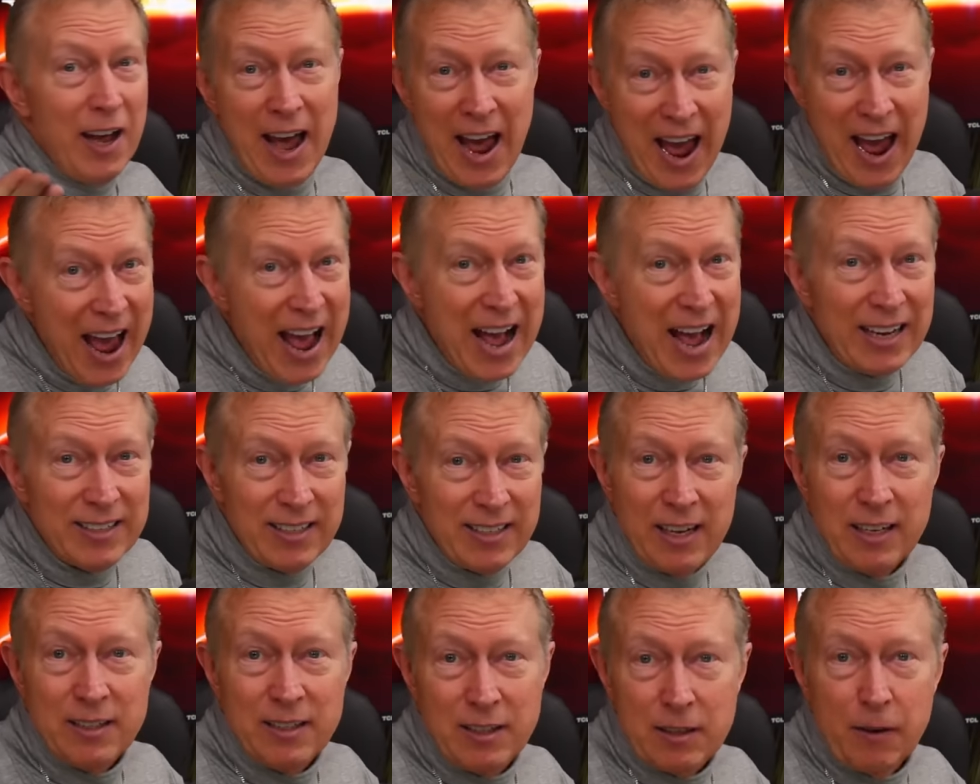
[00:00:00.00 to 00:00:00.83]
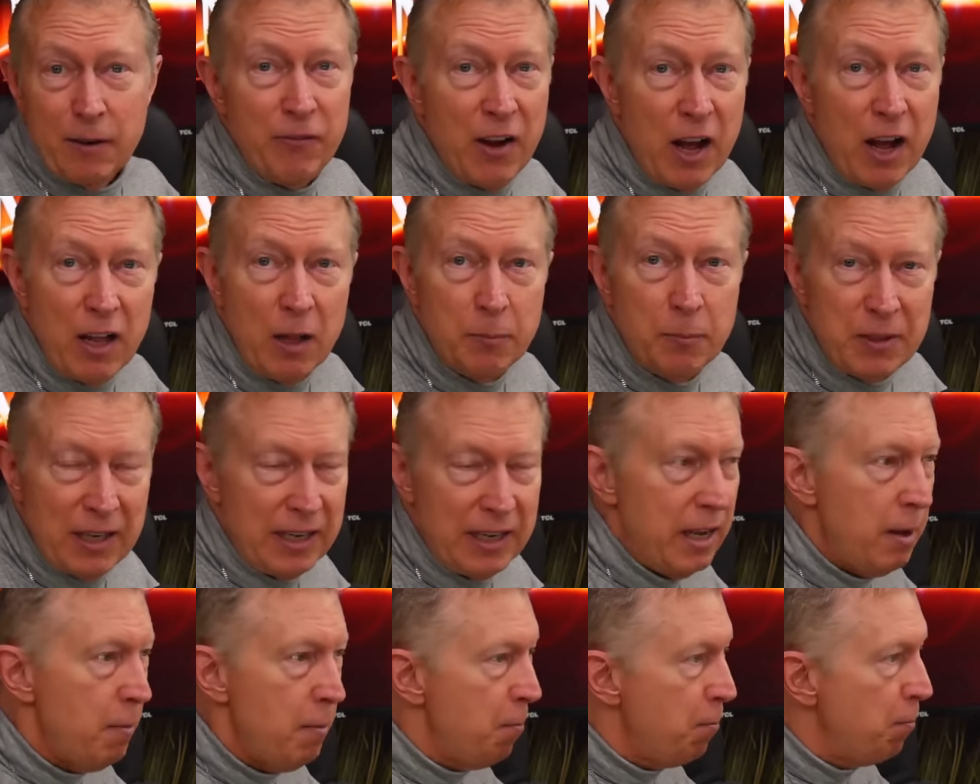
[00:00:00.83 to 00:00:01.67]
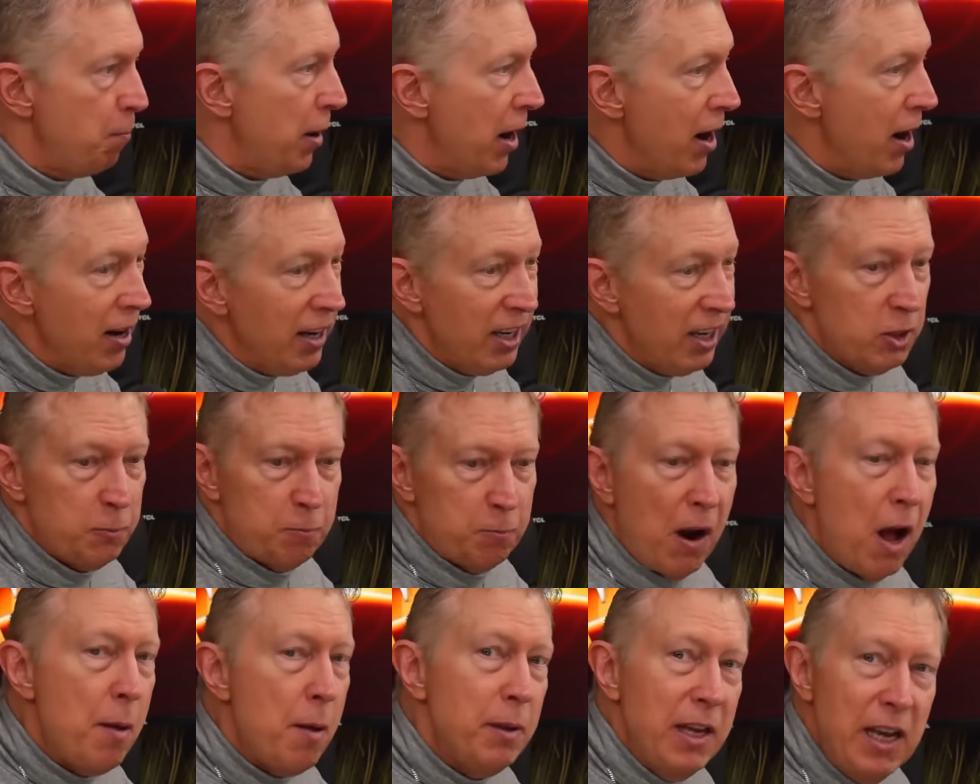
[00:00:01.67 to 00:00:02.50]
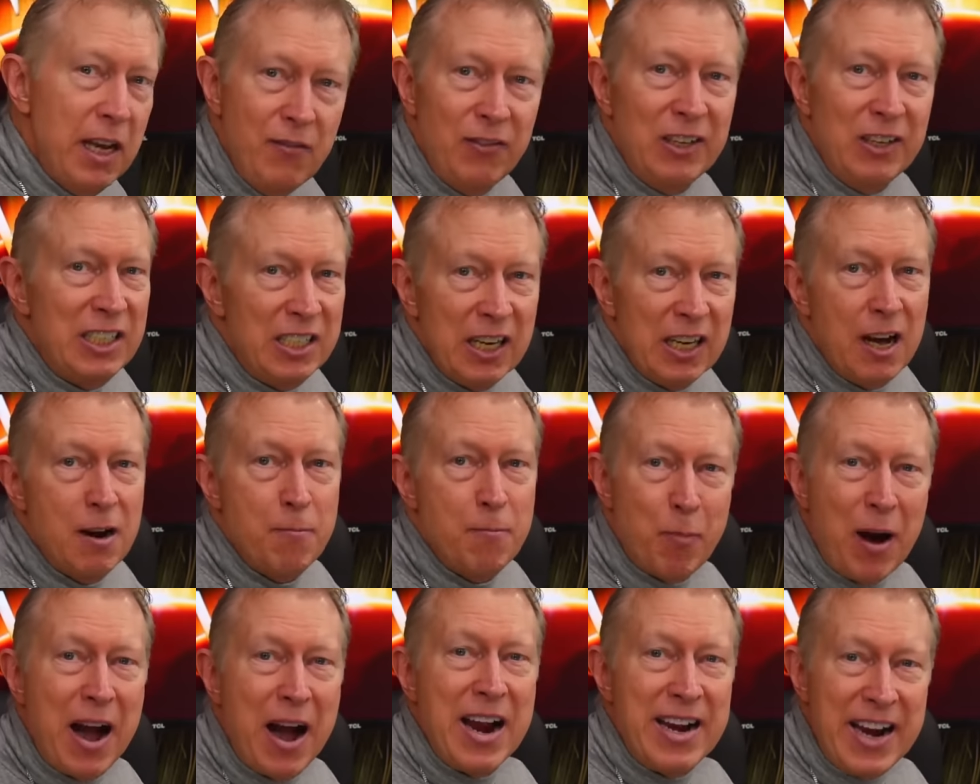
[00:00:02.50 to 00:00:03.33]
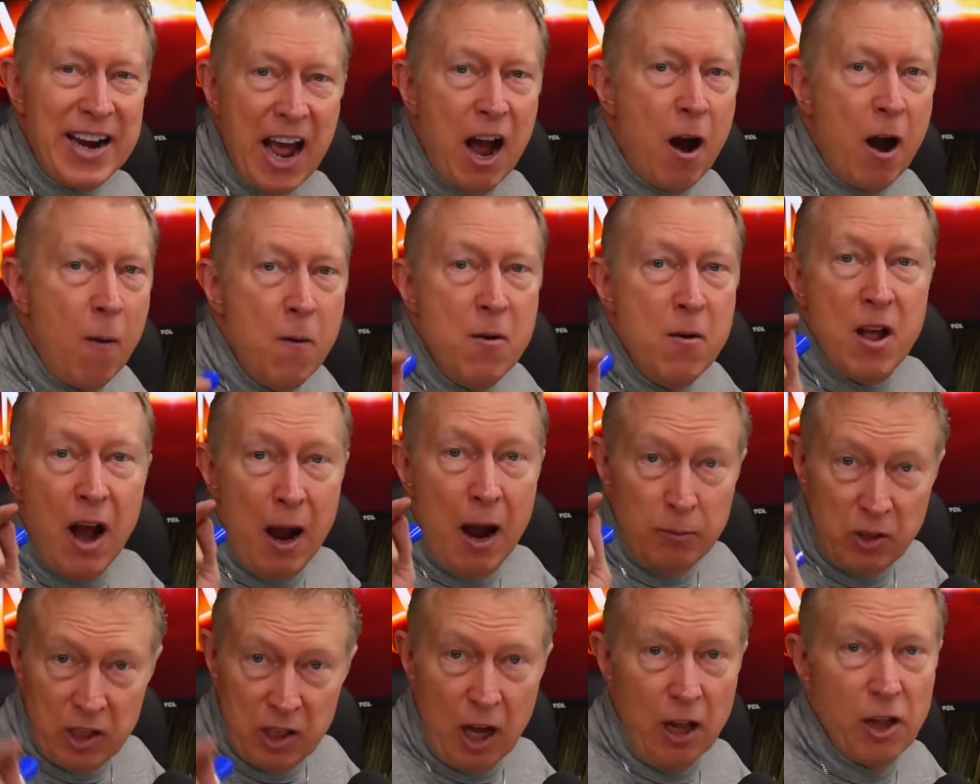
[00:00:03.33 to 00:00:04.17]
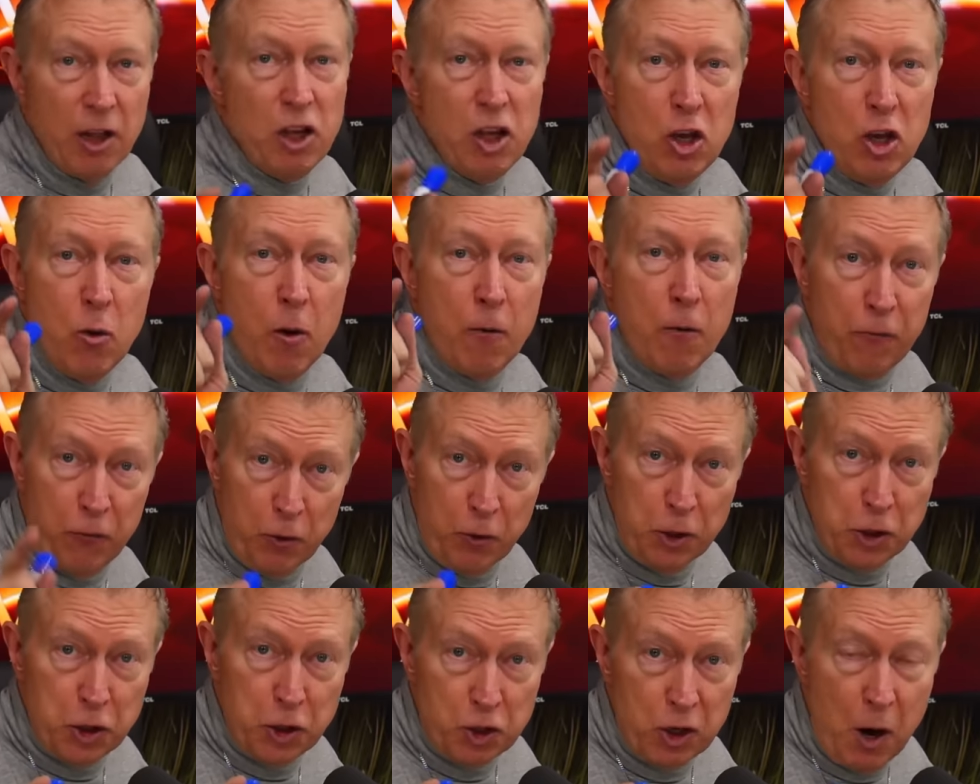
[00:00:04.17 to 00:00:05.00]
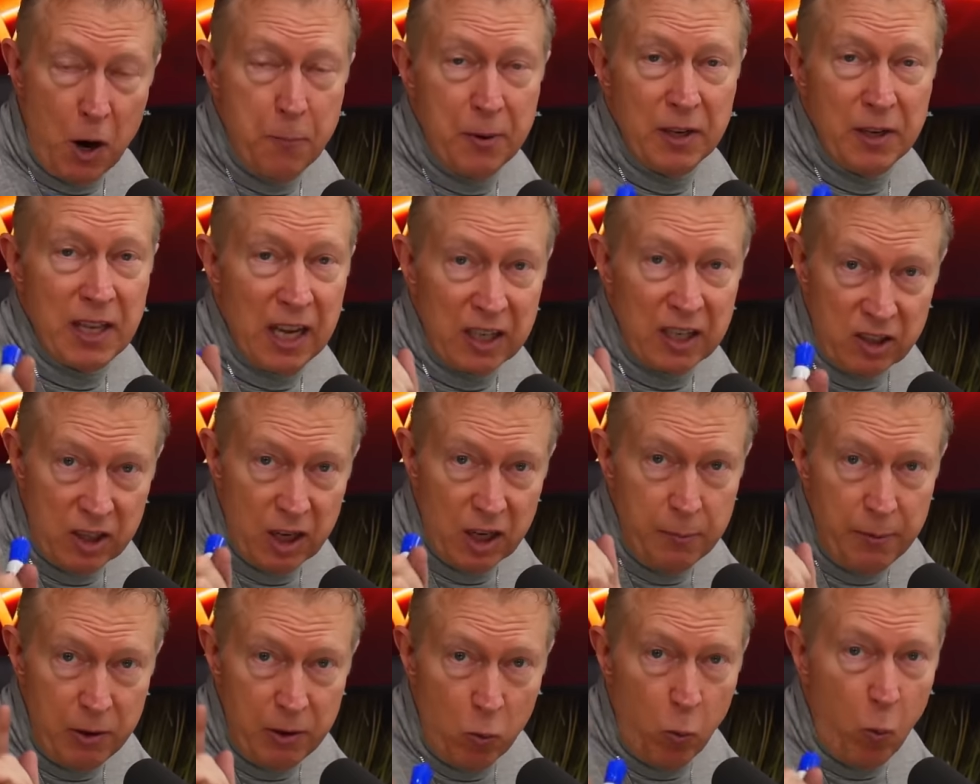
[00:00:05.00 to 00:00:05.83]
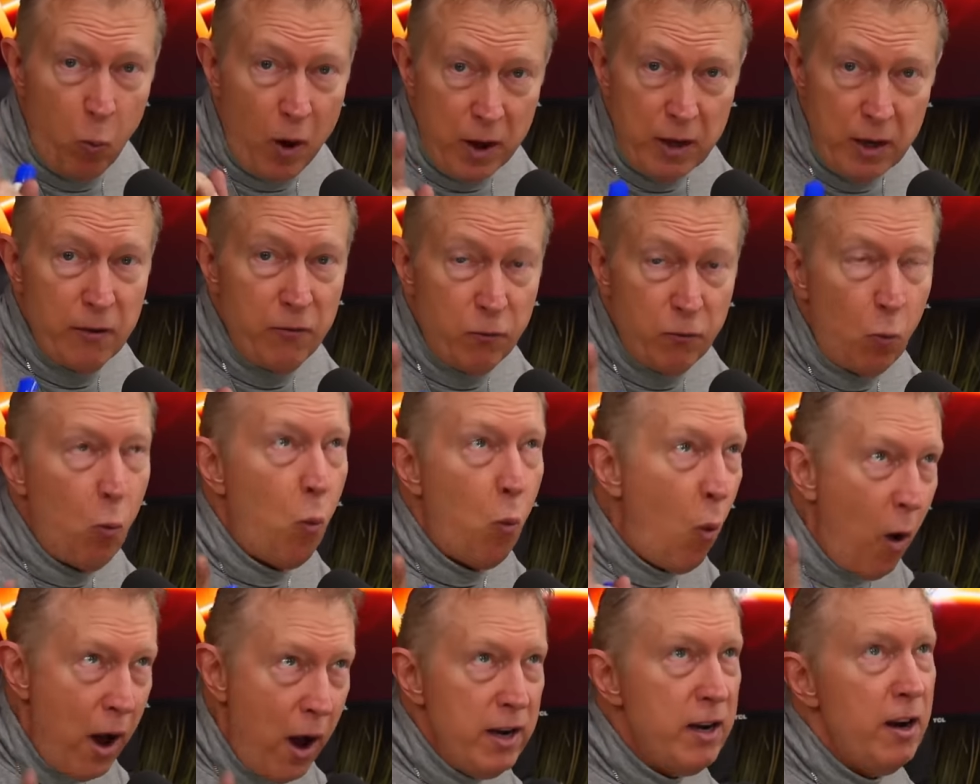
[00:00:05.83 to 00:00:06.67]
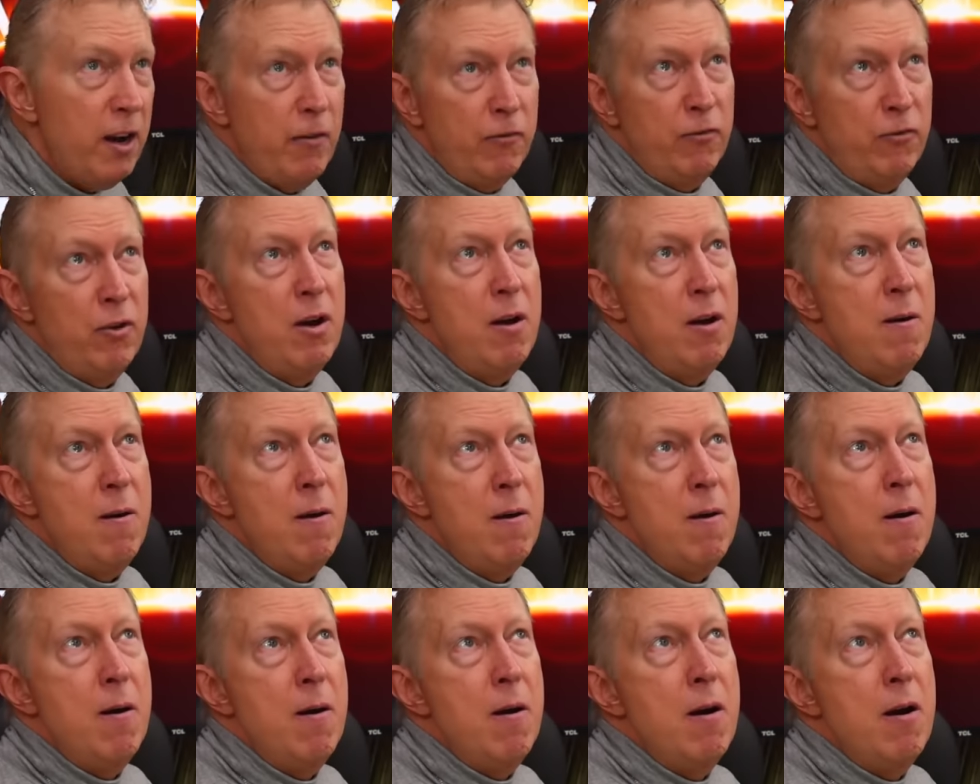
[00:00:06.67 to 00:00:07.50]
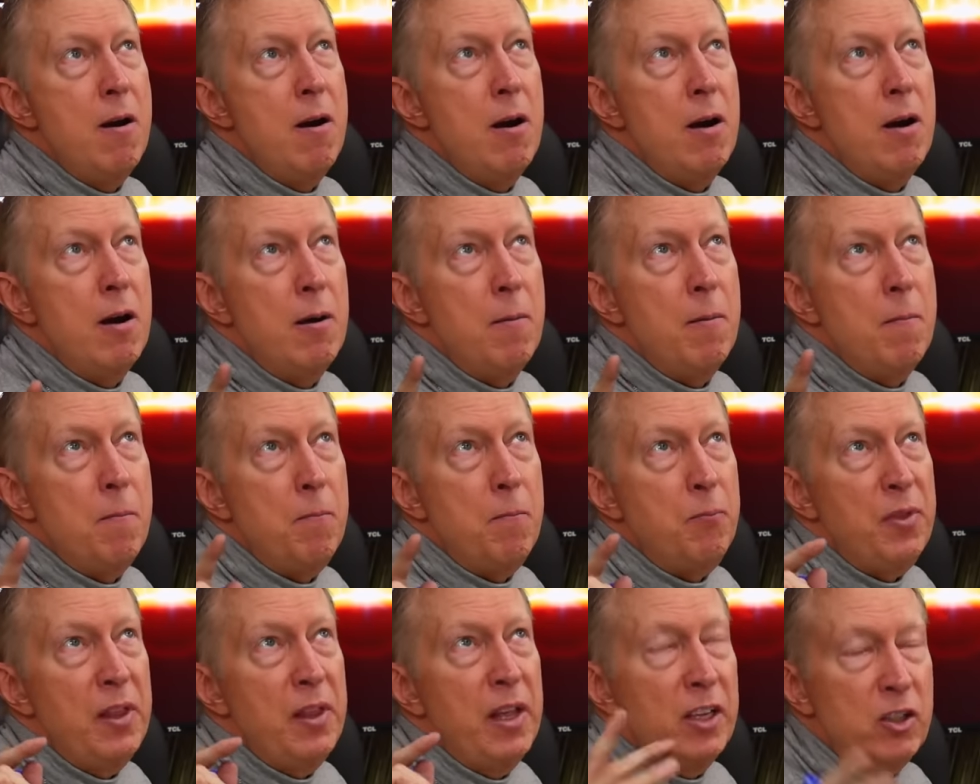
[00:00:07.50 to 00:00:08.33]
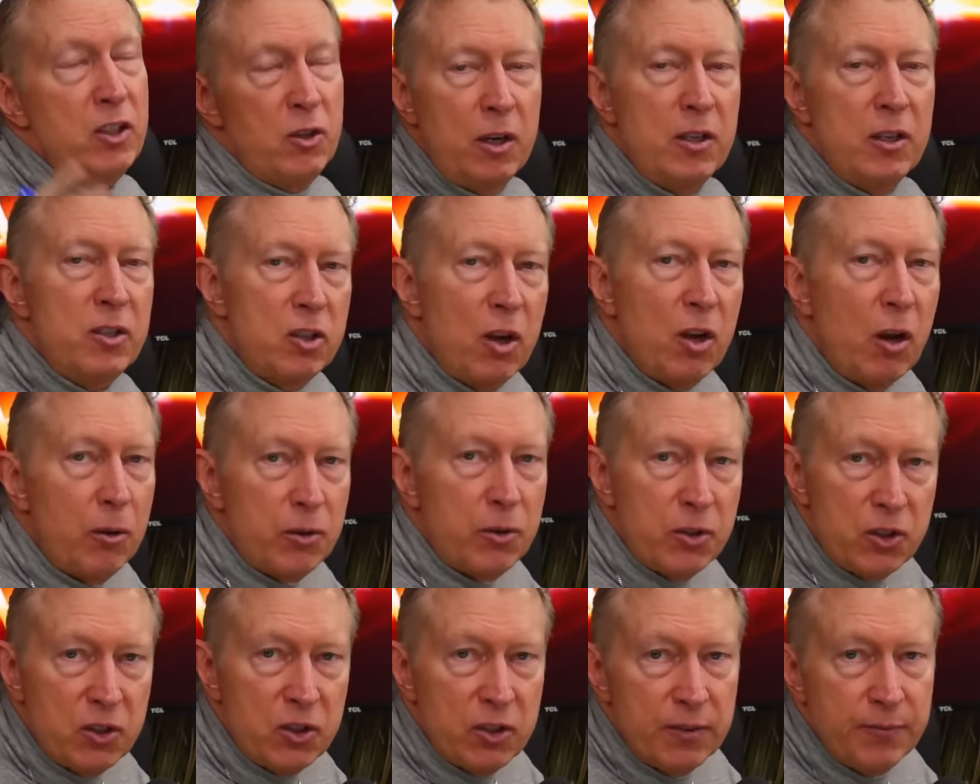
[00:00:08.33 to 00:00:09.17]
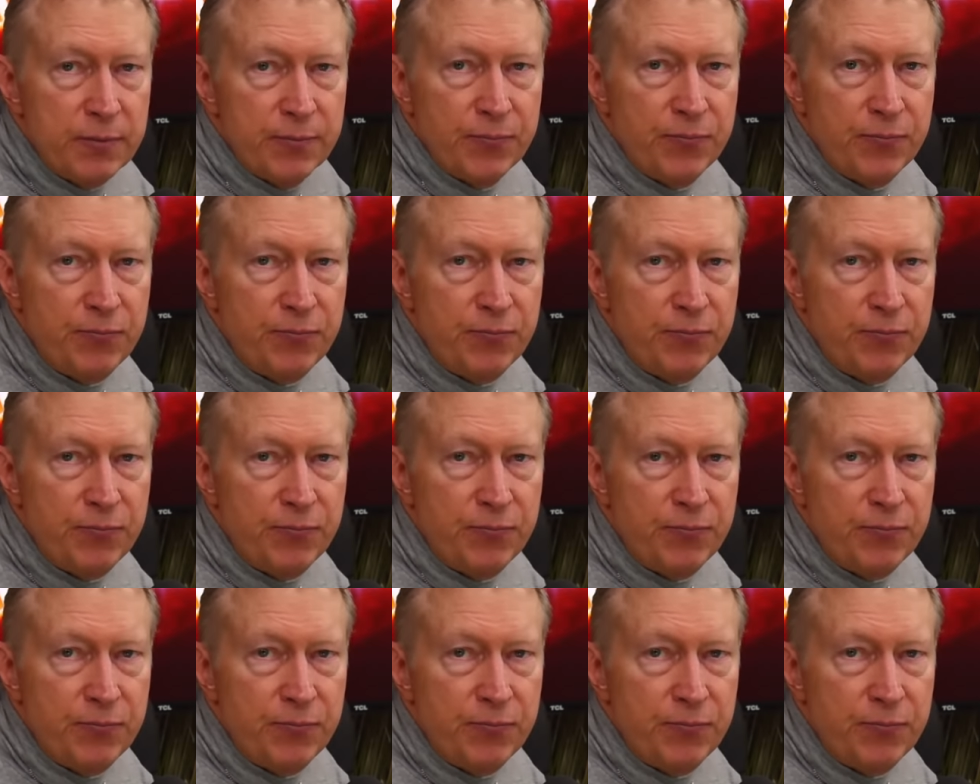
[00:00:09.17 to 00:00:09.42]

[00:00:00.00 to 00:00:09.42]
has and has developed and apparently is probably even done by now. I'm telling you, at First Trumpet, that's going to be one of its assaults.